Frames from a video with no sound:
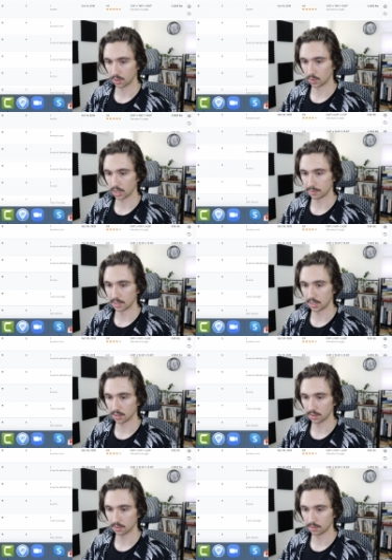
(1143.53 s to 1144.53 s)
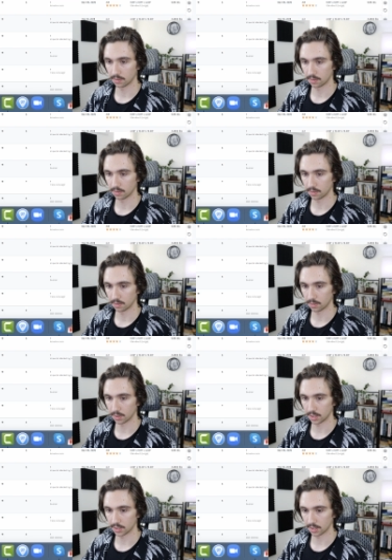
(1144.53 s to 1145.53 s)
Come in here.
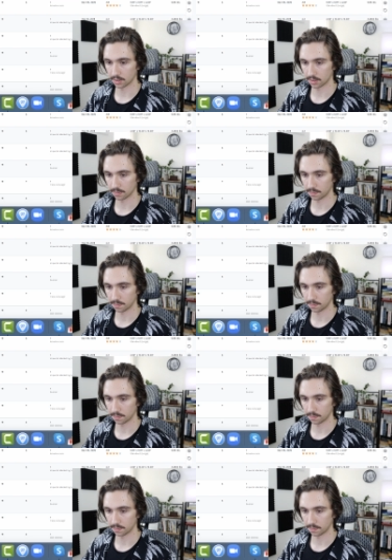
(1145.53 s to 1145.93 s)
What is this?